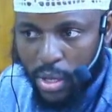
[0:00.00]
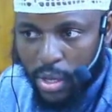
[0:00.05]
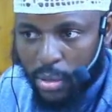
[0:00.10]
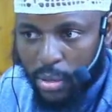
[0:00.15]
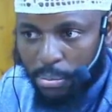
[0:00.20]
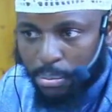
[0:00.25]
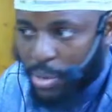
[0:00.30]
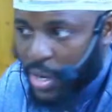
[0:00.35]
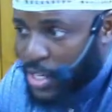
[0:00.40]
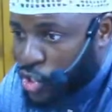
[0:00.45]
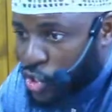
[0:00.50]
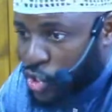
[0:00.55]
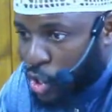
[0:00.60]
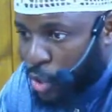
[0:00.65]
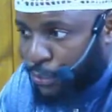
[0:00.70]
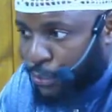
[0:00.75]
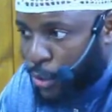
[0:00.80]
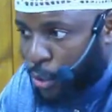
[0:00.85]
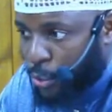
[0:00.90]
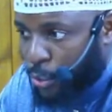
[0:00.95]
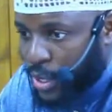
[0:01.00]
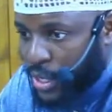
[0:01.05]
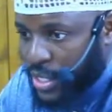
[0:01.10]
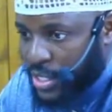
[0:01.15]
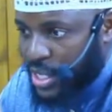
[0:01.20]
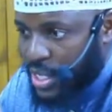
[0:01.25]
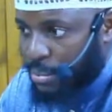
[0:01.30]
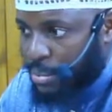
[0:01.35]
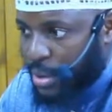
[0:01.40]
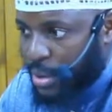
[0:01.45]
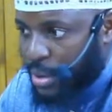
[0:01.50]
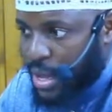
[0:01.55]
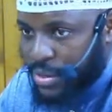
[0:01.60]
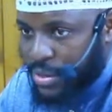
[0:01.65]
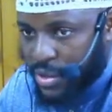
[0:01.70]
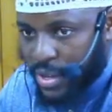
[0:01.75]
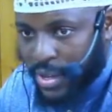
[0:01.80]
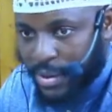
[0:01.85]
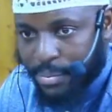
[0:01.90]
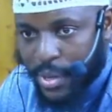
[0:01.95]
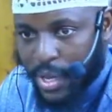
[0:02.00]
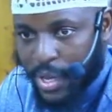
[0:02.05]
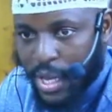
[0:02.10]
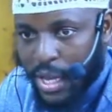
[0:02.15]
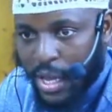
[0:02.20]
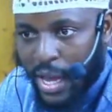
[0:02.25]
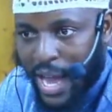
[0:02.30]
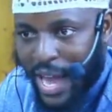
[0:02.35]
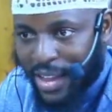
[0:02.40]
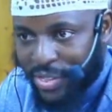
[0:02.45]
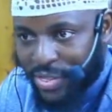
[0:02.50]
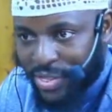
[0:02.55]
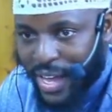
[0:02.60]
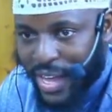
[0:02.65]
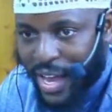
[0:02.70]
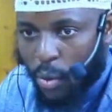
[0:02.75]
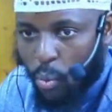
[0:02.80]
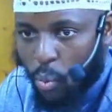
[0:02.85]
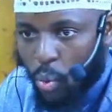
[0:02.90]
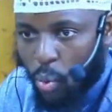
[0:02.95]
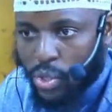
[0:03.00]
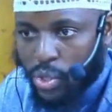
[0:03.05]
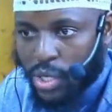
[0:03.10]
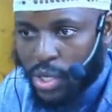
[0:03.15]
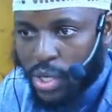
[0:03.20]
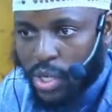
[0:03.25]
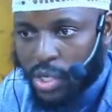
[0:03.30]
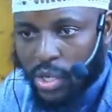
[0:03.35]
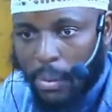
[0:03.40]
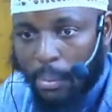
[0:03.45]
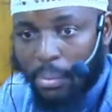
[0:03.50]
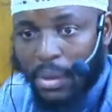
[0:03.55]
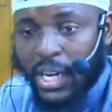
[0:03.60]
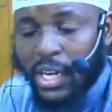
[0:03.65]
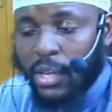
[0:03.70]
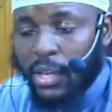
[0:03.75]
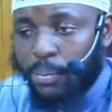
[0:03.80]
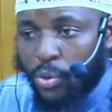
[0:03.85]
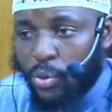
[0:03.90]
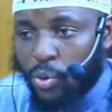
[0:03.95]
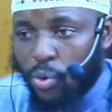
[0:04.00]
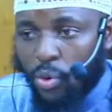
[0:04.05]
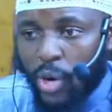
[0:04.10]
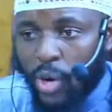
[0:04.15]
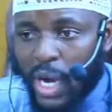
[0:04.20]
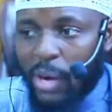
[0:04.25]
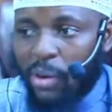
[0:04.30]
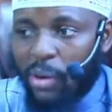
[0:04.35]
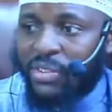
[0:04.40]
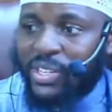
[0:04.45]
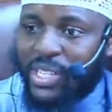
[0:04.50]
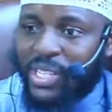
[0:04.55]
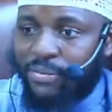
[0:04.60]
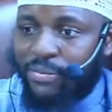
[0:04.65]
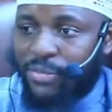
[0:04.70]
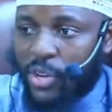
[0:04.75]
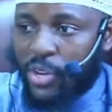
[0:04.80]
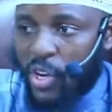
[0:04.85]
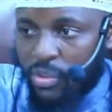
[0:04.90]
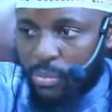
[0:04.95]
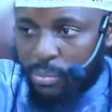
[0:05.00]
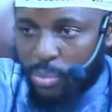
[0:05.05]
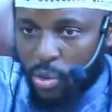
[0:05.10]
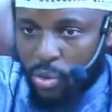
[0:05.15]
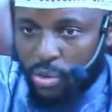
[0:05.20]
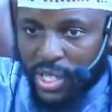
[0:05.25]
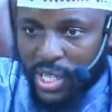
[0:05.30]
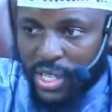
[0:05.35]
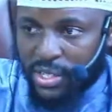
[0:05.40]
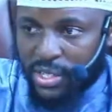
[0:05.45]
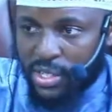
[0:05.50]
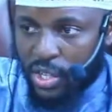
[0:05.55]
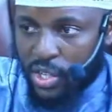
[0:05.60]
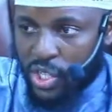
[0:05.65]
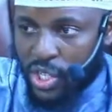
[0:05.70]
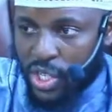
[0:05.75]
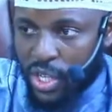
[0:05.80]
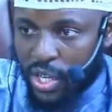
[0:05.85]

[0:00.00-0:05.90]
But it's not flowing, it's in a bathtub, and that water is completely pure, however, something of impurity has touched it.